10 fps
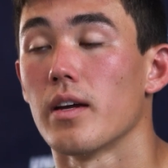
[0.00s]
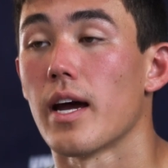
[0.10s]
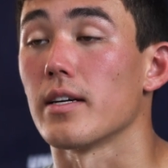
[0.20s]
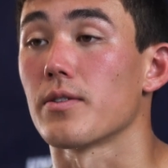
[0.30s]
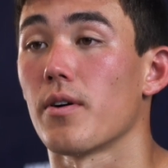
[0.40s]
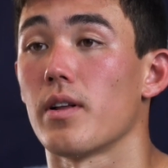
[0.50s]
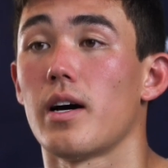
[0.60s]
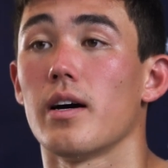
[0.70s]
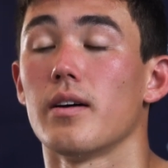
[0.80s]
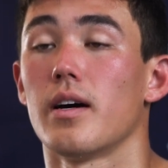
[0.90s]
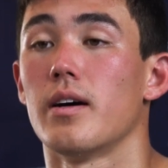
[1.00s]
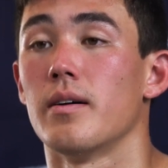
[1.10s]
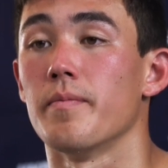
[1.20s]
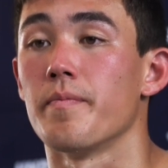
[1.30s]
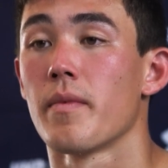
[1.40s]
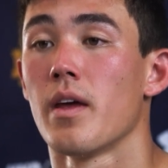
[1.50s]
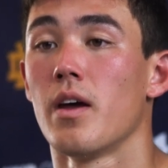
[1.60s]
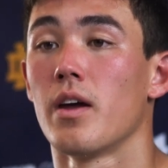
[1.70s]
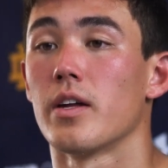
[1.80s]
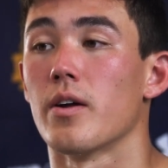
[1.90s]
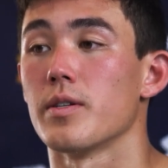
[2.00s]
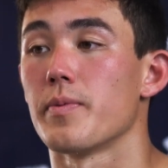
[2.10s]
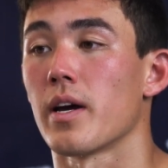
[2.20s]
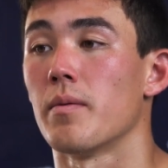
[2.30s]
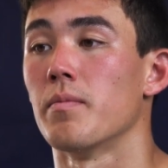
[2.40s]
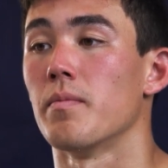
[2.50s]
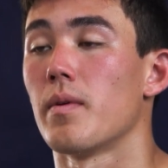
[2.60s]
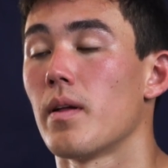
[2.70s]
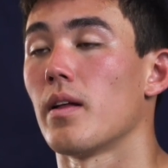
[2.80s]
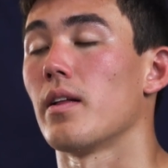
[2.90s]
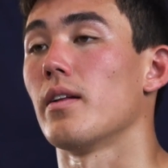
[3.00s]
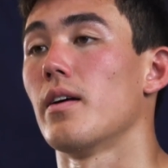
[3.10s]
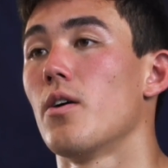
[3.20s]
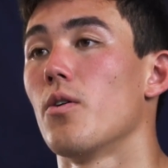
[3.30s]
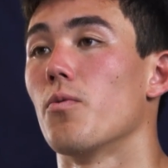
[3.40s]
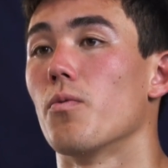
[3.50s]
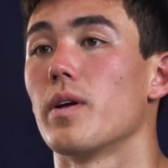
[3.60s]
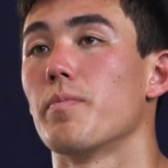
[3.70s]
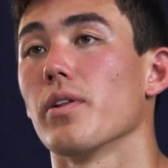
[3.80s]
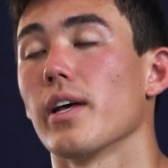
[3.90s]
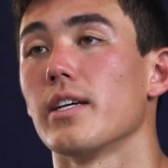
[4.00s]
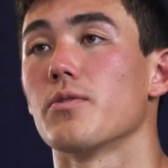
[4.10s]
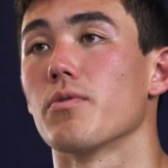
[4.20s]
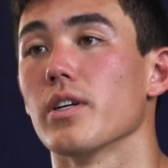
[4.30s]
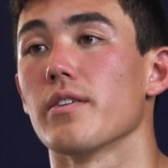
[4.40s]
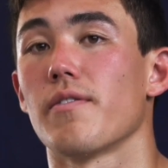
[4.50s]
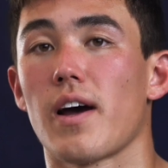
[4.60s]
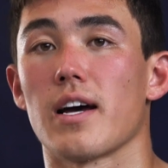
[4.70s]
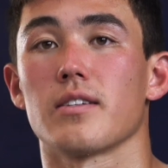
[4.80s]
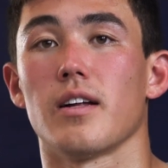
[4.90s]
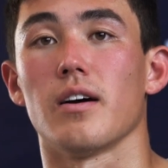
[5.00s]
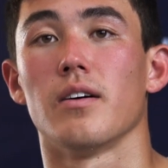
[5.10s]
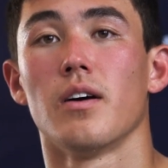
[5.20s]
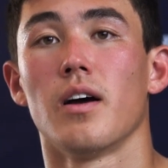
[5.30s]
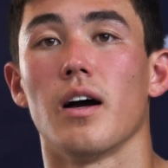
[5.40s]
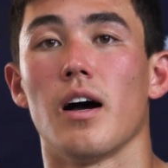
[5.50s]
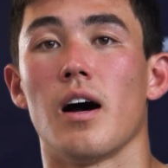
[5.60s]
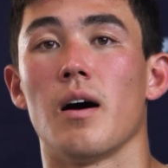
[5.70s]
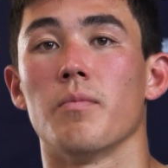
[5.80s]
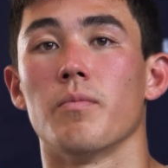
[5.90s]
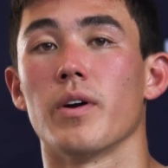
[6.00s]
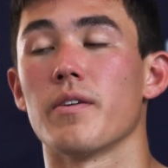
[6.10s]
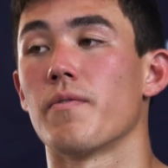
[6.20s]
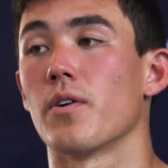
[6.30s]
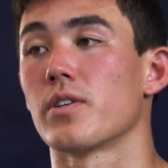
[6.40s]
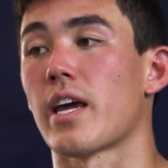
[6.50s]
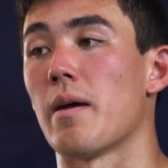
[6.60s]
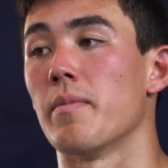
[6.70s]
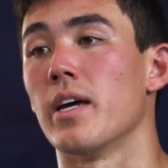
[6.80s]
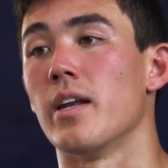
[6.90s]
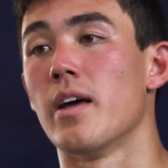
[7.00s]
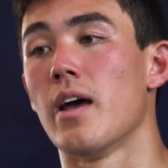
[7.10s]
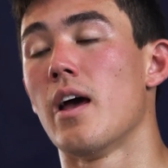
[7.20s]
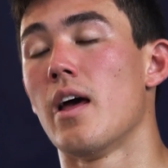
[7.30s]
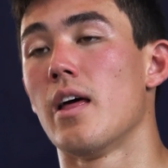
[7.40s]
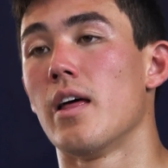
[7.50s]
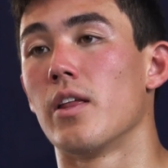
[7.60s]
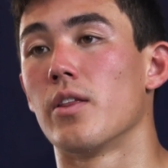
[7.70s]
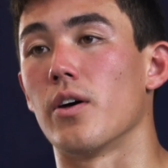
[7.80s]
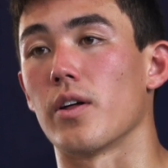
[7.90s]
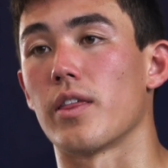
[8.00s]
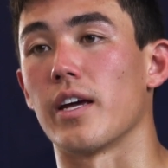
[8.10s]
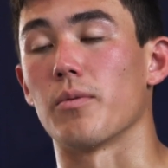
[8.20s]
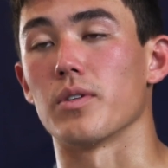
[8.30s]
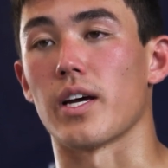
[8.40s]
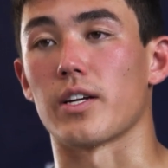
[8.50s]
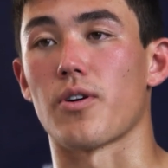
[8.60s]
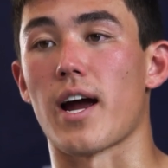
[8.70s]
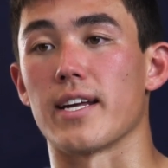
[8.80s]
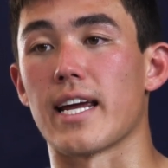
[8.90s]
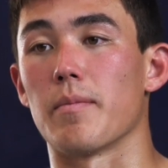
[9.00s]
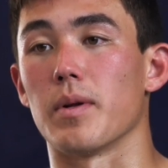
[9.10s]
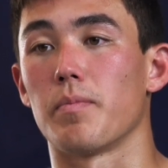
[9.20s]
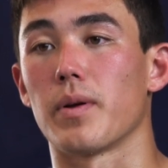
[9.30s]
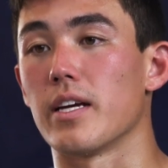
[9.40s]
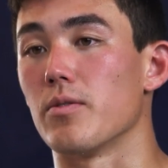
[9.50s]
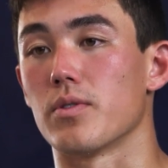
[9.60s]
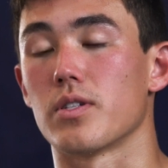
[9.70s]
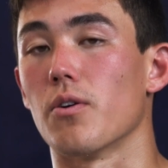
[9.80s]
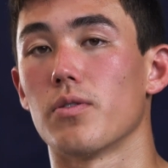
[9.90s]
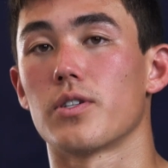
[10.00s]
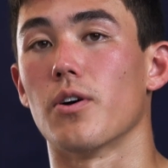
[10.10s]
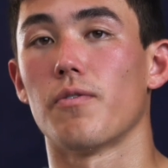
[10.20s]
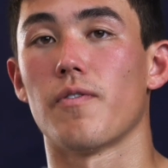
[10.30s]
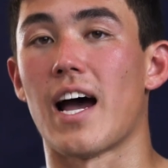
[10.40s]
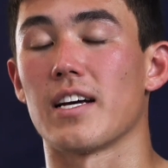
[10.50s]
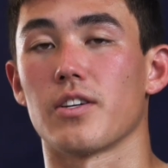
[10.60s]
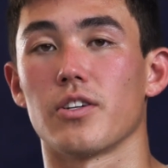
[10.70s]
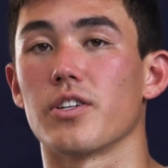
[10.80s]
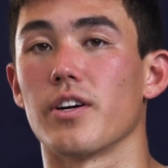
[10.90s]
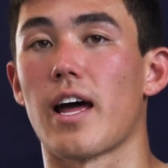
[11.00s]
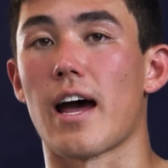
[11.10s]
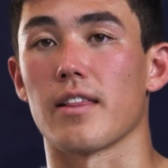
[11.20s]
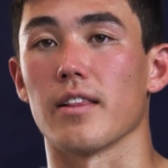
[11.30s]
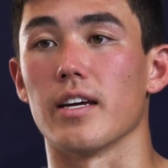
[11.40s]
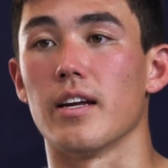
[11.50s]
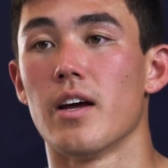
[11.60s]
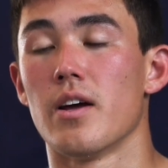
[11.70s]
yeah, he's grown a lot. Um, you know, he's become, he plays really fast now. Um, when he first came in, the thing was like trying to get him, to, he was so, so fast, such a good athlete.